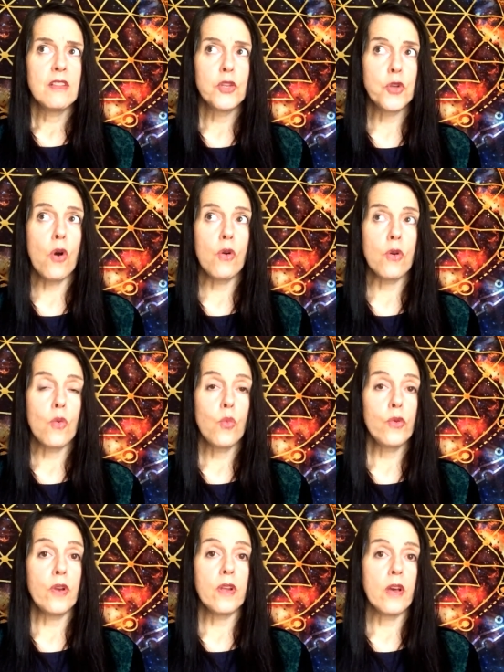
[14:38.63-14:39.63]
the dog
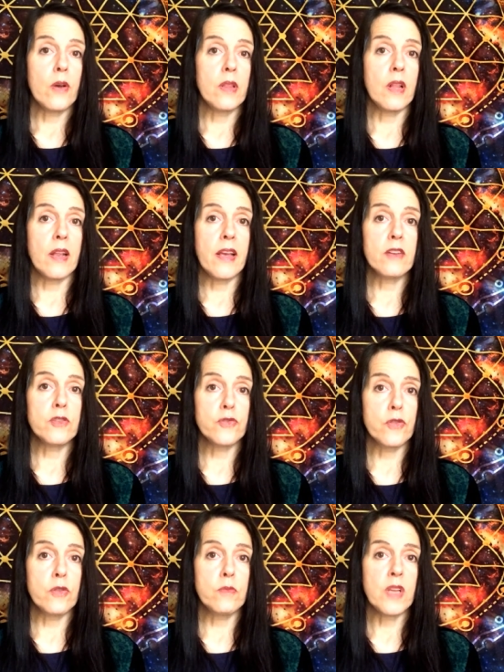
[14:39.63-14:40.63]
wouldn't go in the lounge
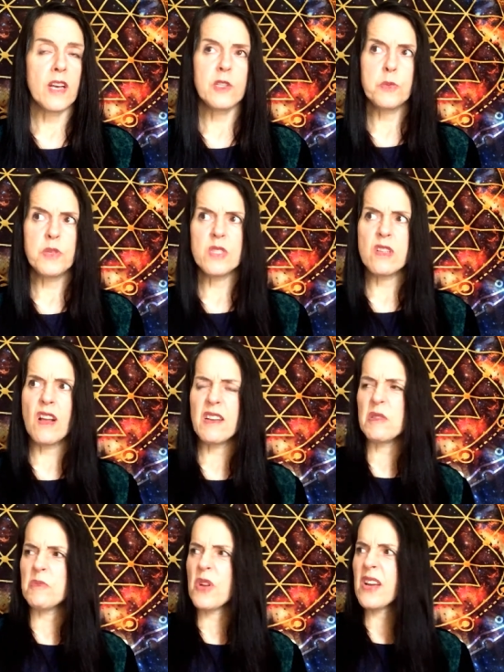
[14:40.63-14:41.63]
room. husband's like,
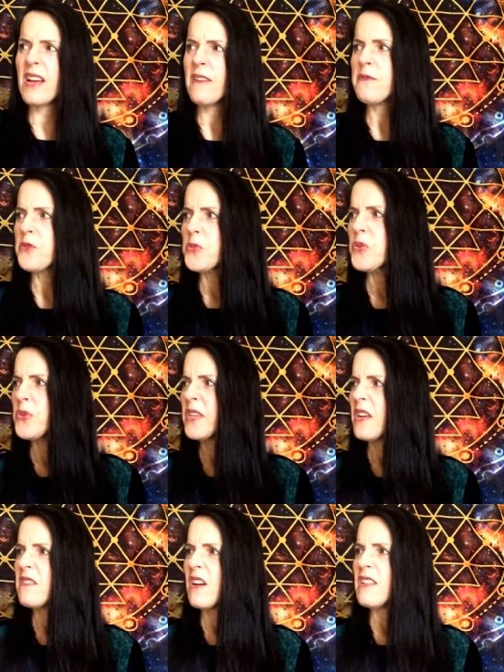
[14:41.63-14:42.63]
I'm not comfortable. I
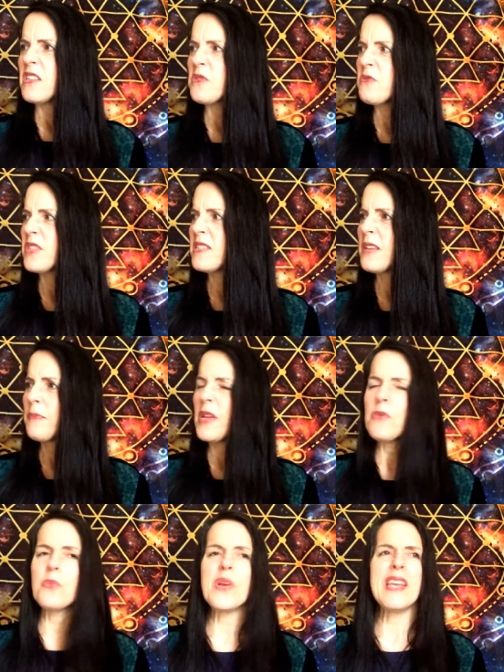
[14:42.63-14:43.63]
don't like this. There's
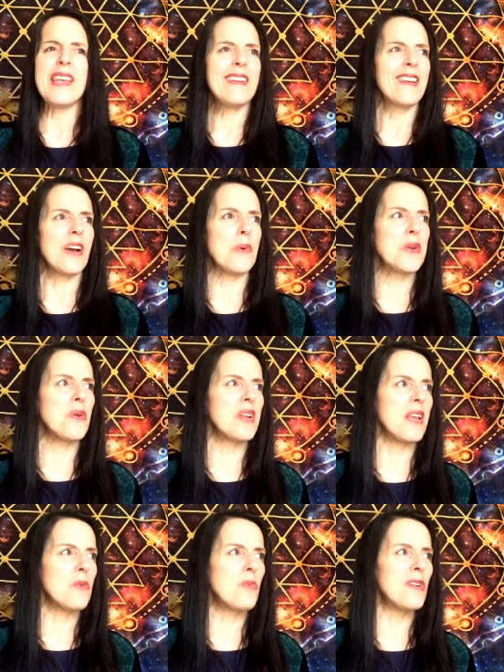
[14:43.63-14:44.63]
something weird going on
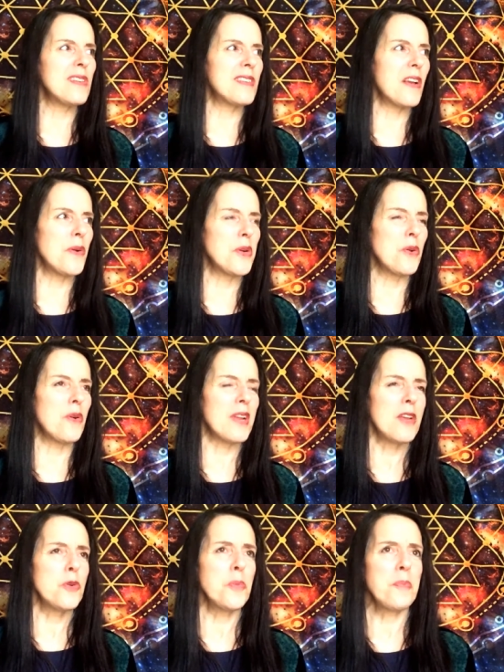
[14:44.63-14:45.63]
here. What is going on?
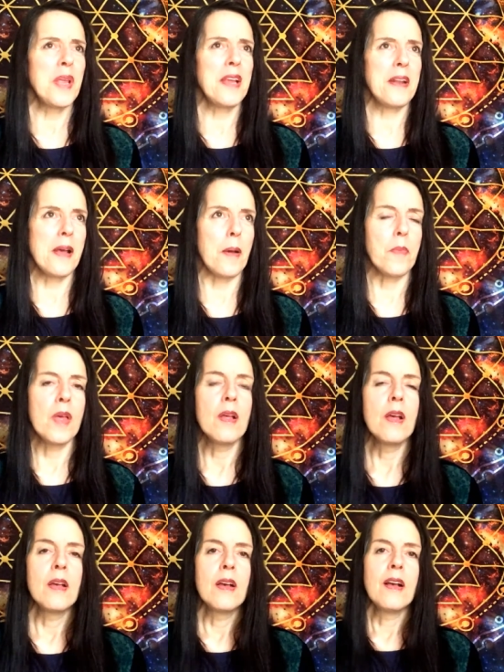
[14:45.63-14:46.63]
He couldn't pick it up.
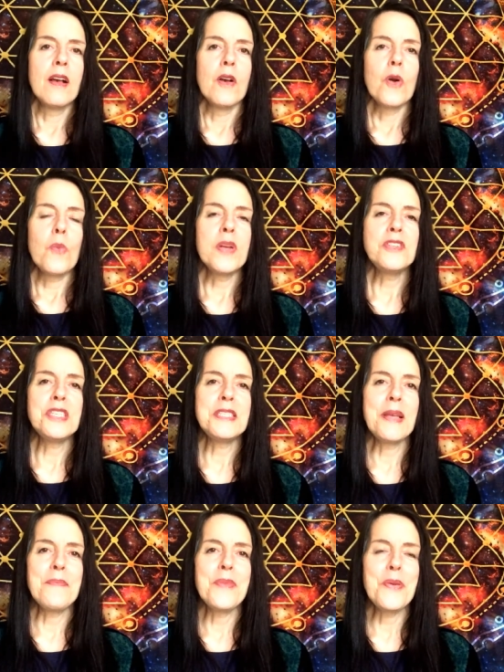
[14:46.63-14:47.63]
When she
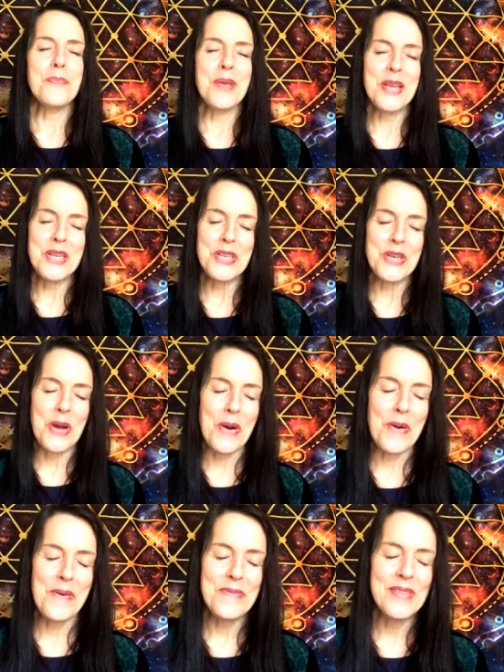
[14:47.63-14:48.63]
sent me a picture
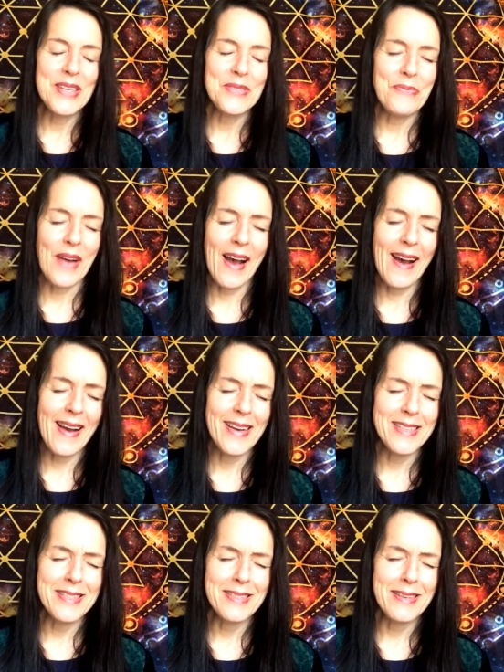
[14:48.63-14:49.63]
of this
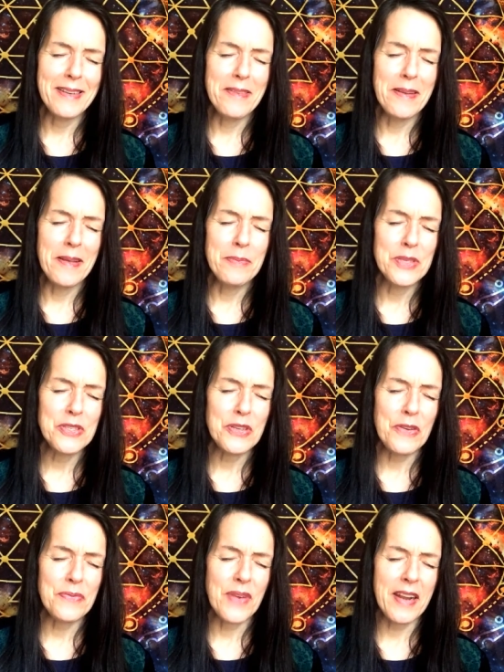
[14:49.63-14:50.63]
vase, it was
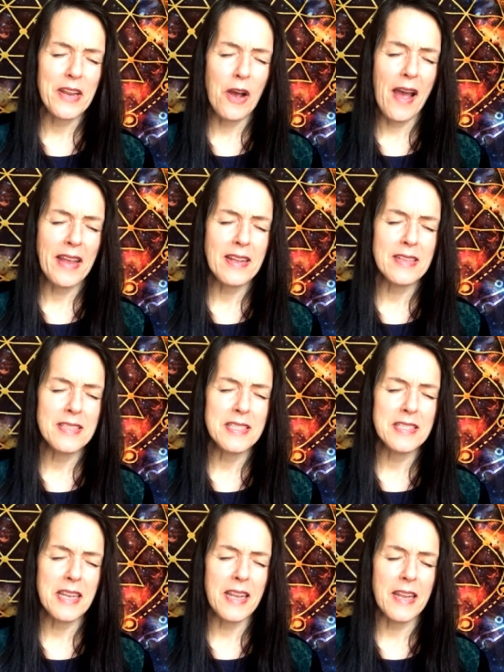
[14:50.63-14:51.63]
so funny. I could
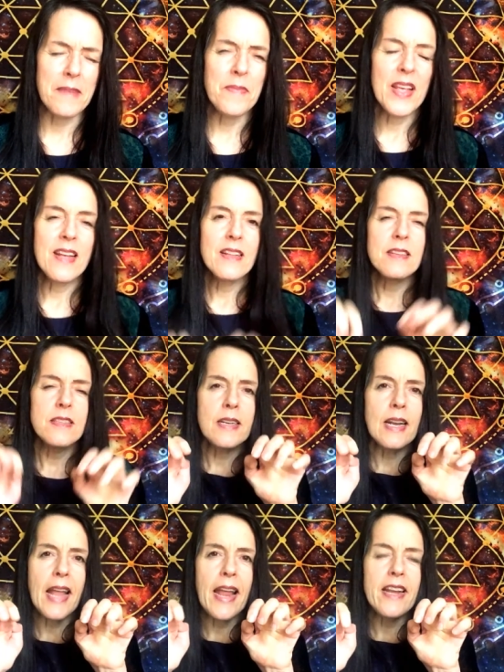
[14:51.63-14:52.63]
see this
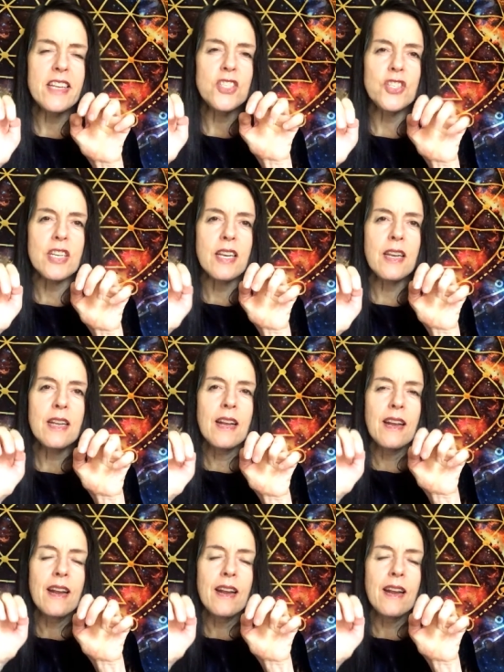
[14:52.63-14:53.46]
little energy